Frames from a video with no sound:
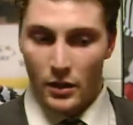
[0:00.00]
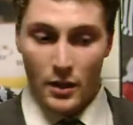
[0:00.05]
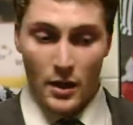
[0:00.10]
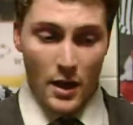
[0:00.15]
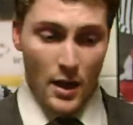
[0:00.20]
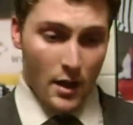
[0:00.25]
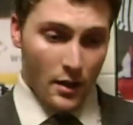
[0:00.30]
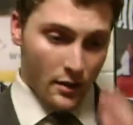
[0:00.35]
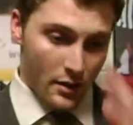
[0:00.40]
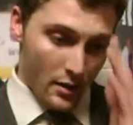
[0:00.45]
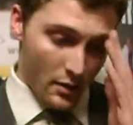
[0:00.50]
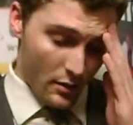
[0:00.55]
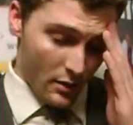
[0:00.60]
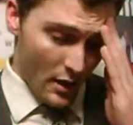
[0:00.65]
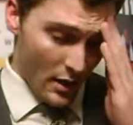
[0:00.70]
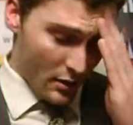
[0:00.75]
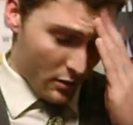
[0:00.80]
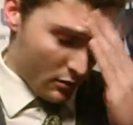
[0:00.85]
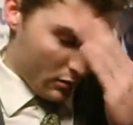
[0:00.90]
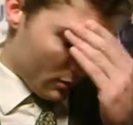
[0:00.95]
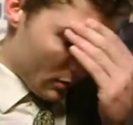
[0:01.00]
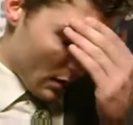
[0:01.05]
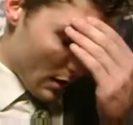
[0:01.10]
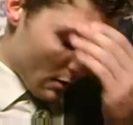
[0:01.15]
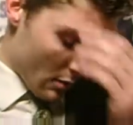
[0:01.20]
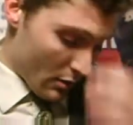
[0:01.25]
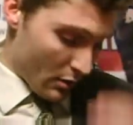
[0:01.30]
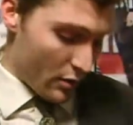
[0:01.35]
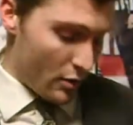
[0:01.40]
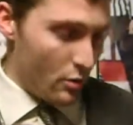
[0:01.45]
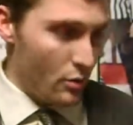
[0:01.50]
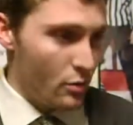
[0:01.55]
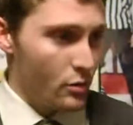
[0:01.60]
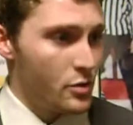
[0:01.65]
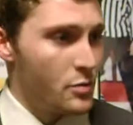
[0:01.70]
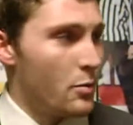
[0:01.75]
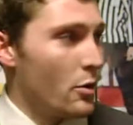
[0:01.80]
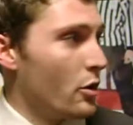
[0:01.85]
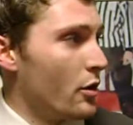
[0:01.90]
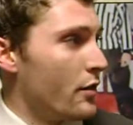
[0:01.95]
Yeah, they were huge,
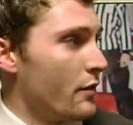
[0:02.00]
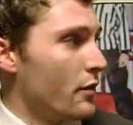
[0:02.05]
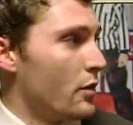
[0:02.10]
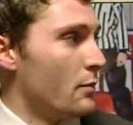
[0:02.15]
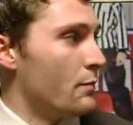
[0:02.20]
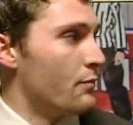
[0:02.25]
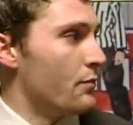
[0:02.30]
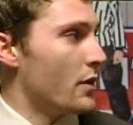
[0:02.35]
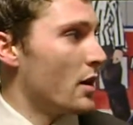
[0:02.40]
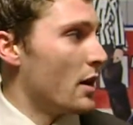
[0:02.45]
both of them.